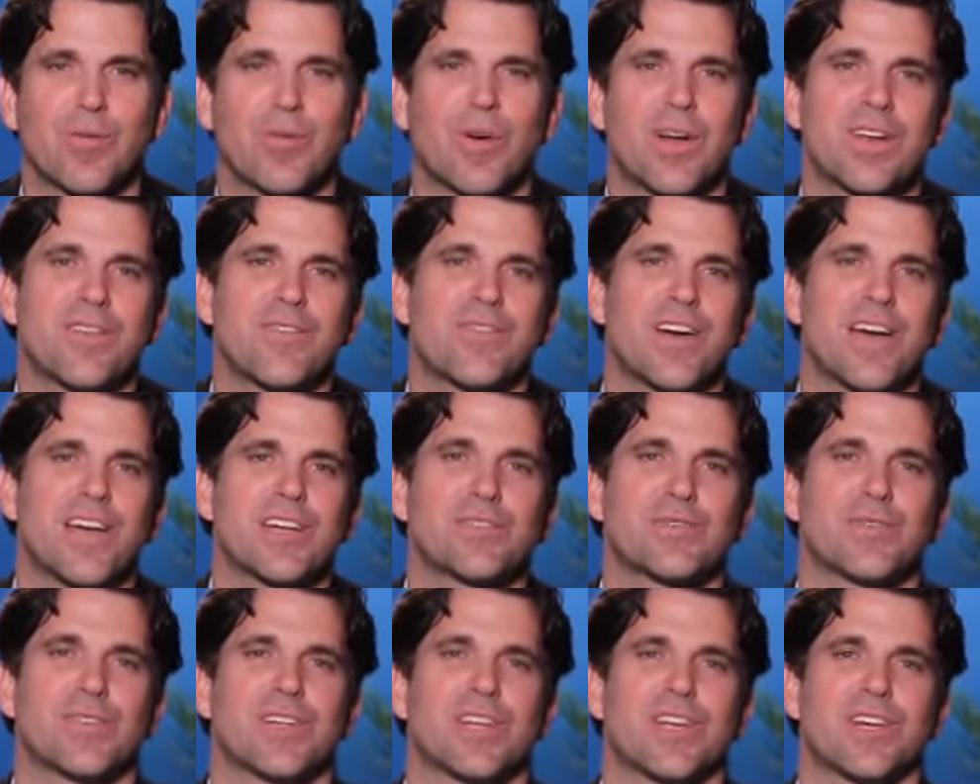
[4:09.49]
What
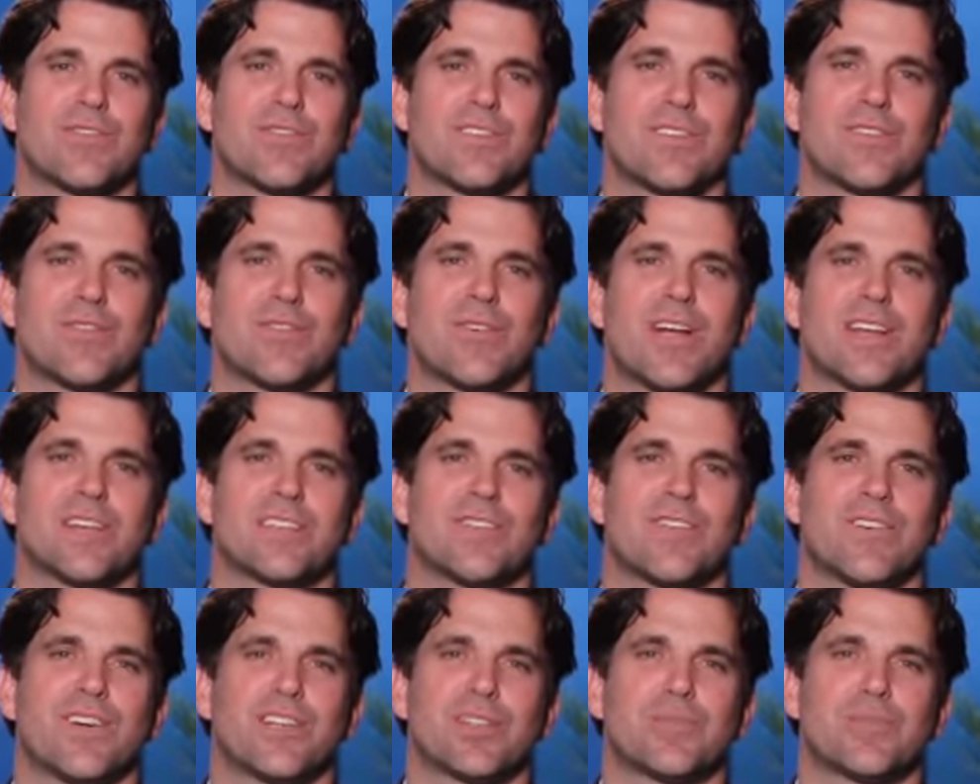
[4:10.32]
advice would you give to the rest
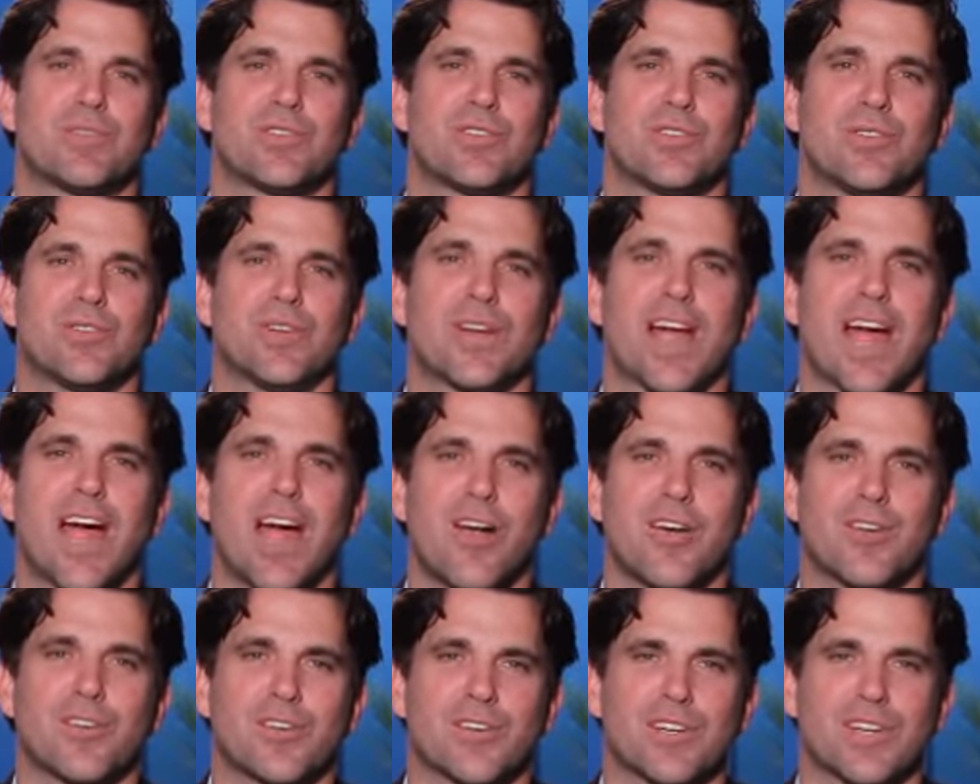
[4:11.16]
of us pursuing
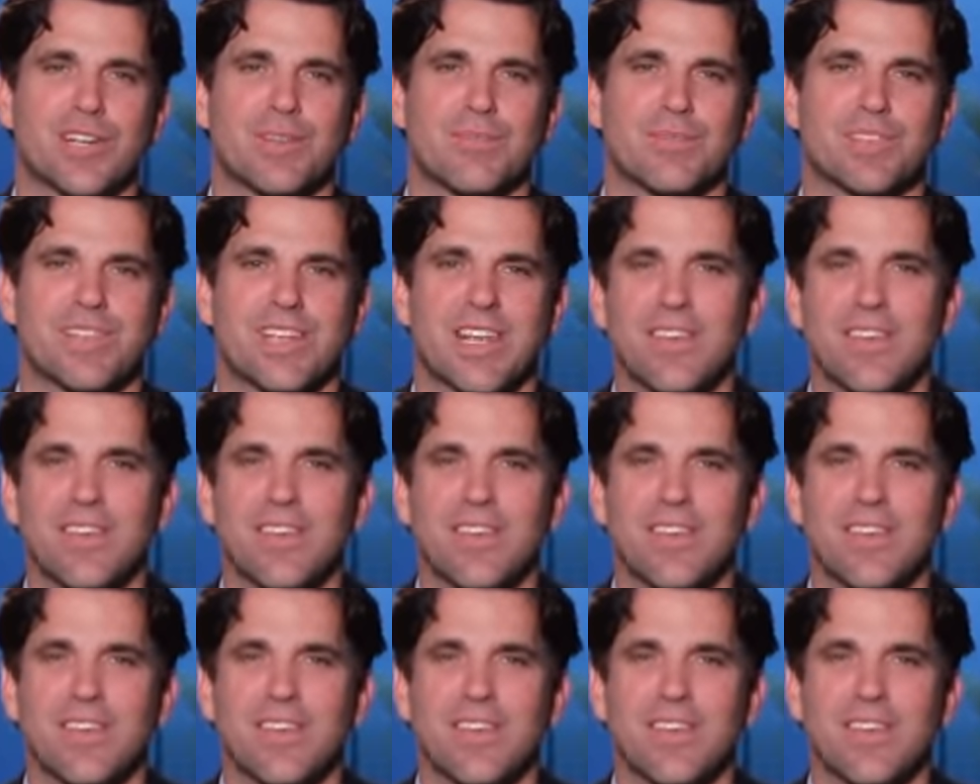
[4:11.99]
our dreams,